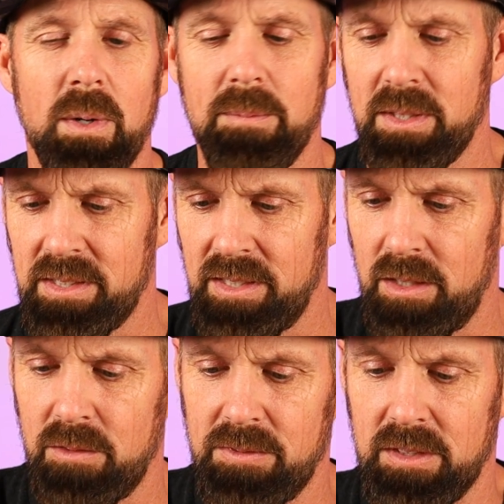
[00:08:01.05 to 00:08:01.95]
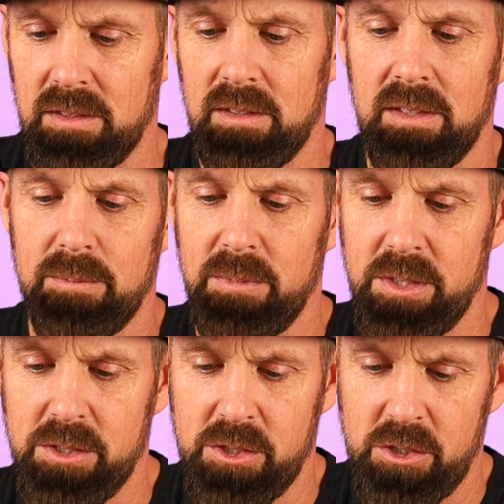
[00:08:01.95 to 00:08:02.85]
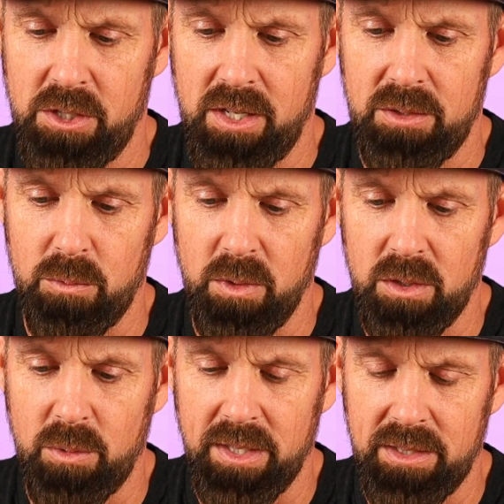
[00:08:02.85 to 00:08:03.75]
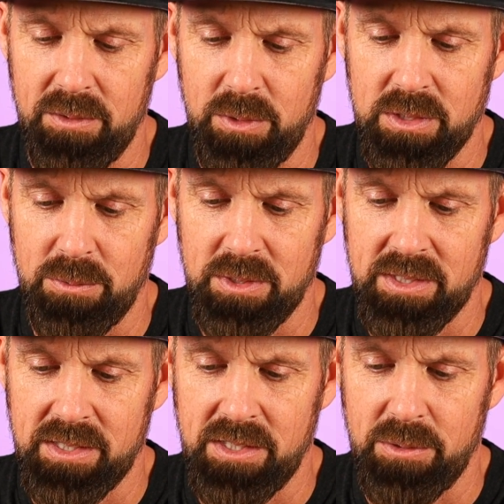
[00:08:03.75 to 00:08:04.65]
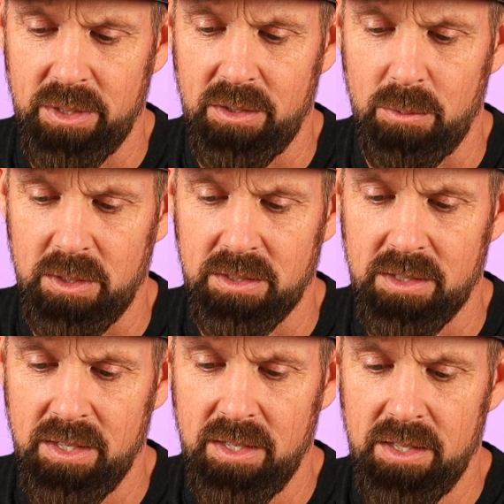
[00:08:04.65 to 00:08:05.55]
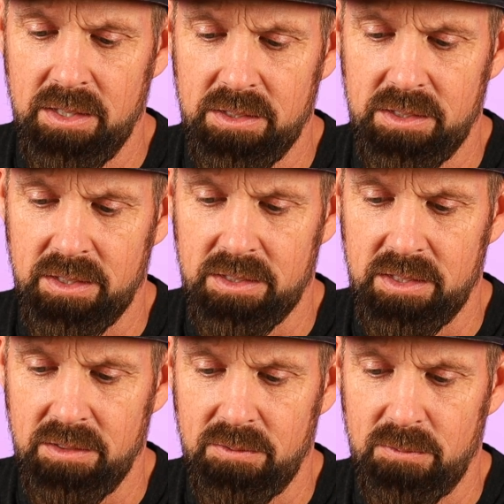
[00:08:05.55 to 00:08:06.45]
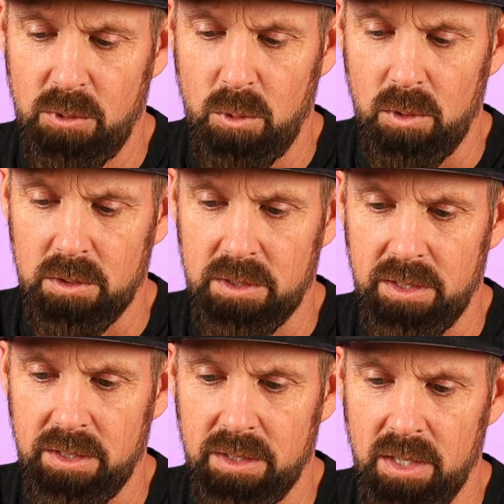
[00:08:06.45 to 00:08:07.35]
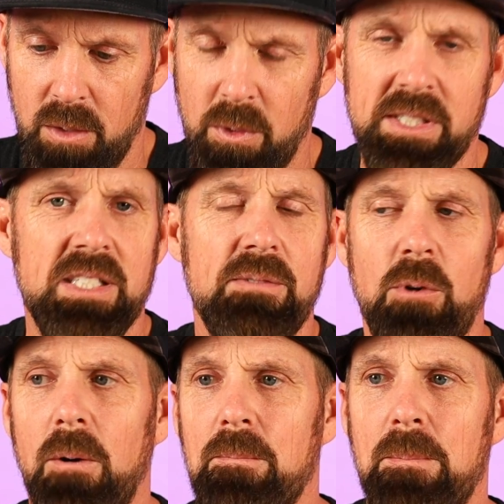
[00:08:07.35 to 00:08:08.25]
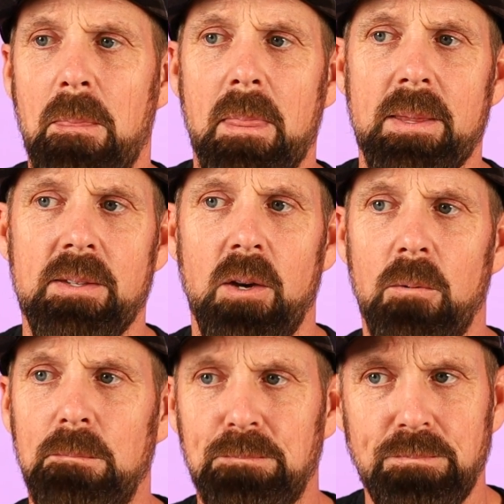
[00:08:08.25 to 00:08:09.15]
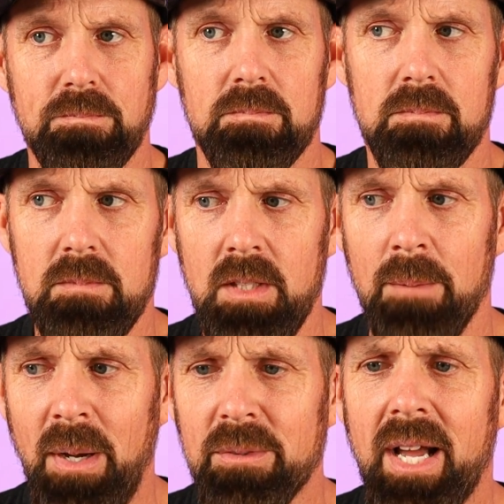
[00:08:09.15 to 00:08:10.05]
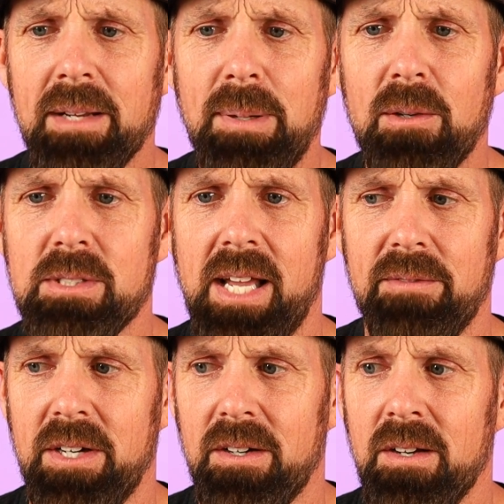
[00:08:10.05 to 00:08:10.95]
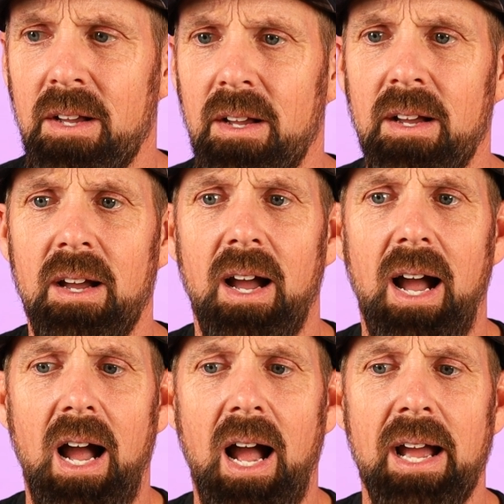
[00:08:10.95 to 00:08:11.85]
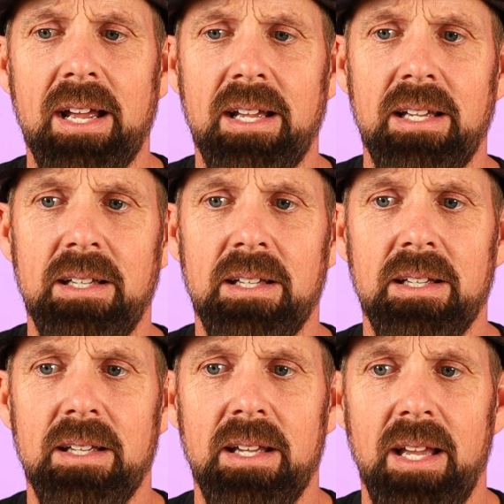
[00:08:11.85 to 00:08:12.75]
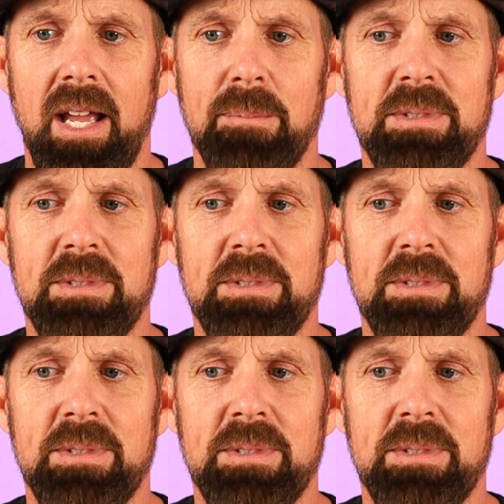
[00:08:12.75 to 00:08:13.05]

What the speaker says: weighed myself, and let me check real quick. Was it 163 or 164 today? 164. So about 9 pounds heavier. I am